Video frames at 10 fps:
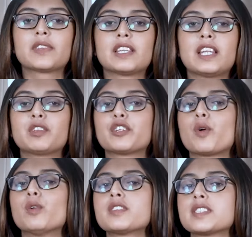Now, there's
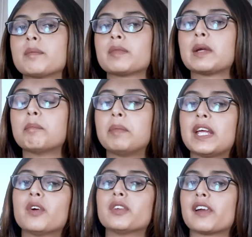also something
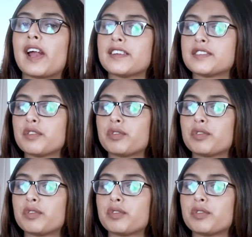big on the horizon